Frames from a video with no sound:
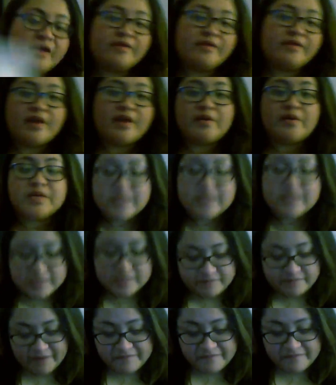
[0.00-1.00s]
There is
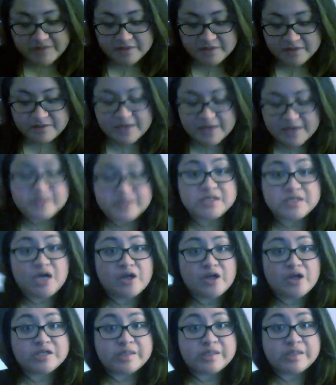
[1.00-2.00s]

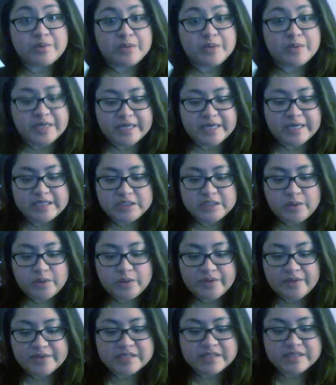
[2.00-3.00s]
$5,000 that we want to get to
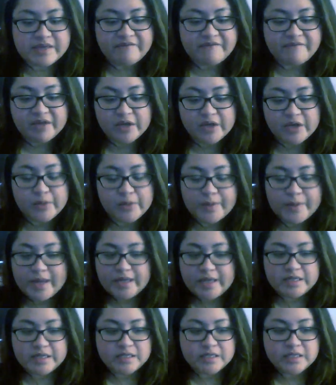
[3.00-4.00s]
on this envelope,
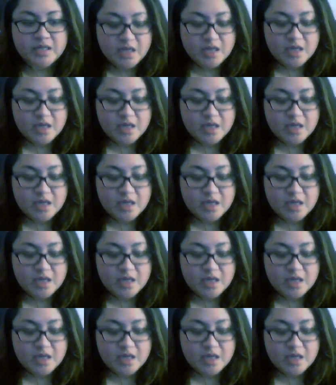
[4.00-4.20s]
and